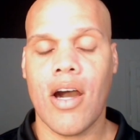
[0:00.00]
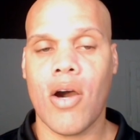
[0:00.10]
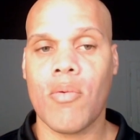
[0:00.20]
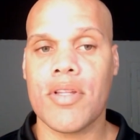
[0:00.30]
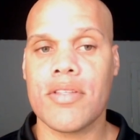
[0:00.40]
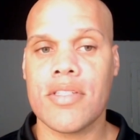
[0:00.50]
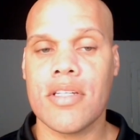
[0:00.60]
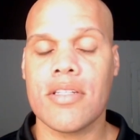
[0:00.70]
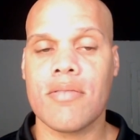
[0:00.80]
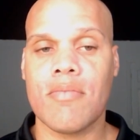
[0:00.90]
When
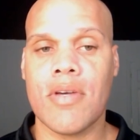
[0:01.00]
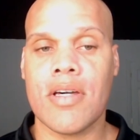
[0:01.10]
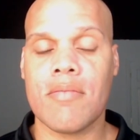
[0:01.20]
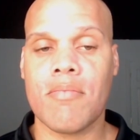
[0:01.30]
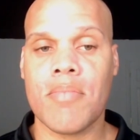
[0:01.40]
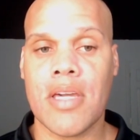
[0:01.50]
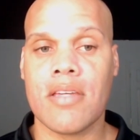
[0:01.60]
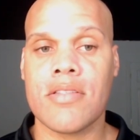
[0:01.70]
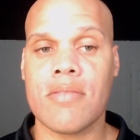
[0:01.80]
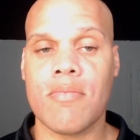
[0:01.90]
the pick
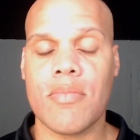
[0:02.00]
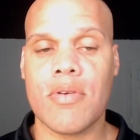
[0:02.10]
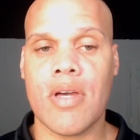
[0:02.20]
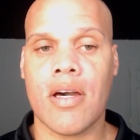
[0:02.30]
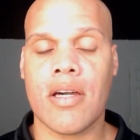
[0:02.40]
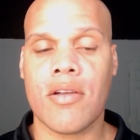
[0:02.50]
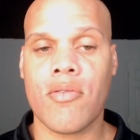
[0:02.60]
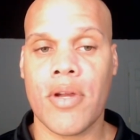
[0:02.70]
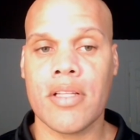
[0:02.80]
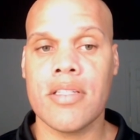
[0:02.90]
is
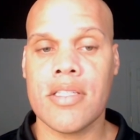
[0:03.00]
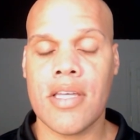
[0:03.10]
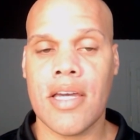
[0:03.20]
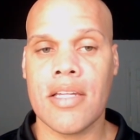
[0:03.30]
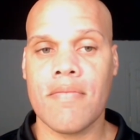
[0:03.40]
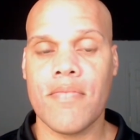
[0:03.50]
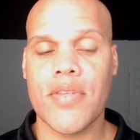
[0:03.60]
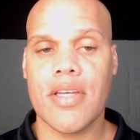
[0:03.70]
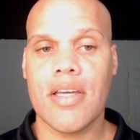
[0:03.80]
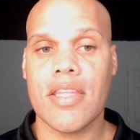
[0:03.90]
correctly set,
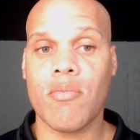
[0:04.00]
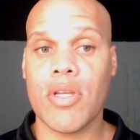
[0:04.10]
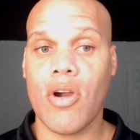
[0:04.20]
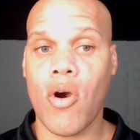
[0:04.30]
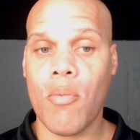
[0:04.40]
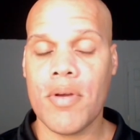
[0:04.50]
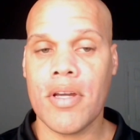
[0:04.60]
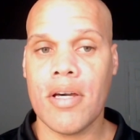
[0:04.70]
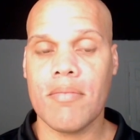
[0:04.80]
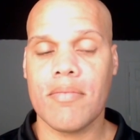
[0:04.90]
then we open
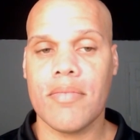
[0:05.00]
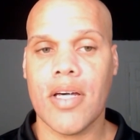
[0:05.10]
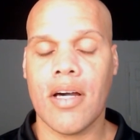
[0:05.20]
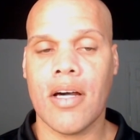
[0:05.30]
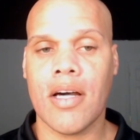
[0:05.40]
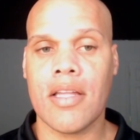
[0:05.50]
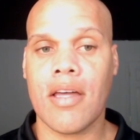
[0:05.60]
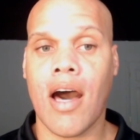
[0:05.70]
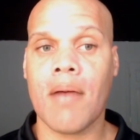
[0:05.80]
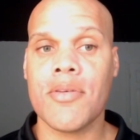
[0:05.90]
up the
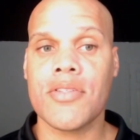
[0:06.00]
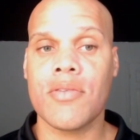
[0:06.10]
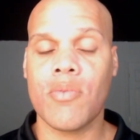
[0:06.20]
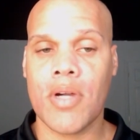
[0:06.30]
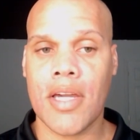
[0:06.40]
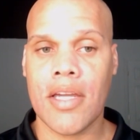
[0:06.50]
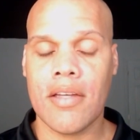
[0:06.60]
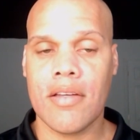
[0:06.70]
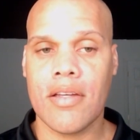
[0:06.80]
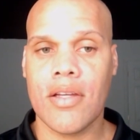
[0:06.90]
opposite way
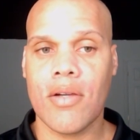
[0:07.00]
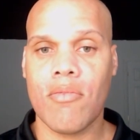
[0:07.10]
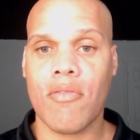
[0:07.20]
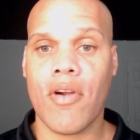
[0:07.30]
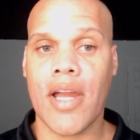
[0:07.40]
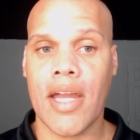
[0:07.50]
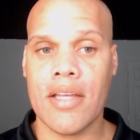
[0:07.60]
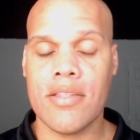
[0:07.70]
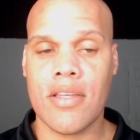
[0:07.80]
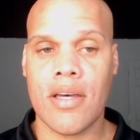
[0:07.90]
with our
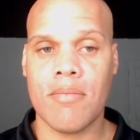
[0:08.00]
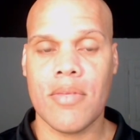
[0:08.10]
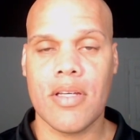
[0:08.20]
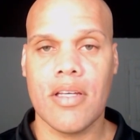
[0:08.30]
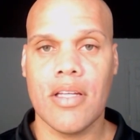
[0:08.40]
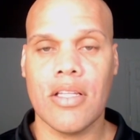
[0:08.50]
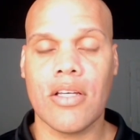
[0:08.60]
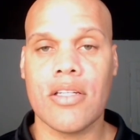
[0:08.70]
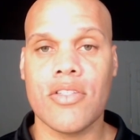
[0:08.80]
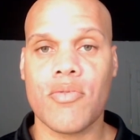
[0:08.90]
hands up,
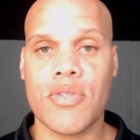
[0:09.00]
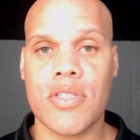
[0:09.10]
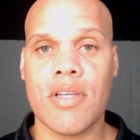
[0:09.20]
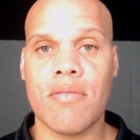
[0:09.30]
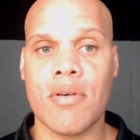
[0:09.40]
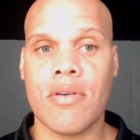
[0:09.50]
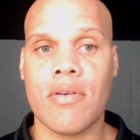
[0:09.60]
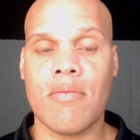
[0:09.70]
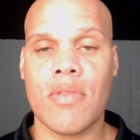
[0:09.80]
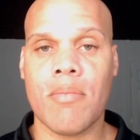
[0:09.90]
looking to receive
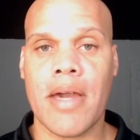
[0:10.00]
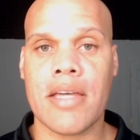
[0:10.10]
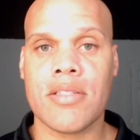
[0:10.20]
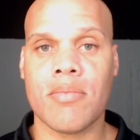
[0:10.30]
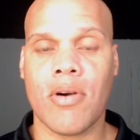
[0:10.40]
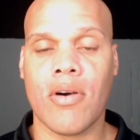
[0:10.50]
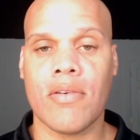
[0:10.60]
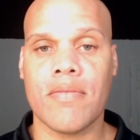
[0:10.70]
the basketball.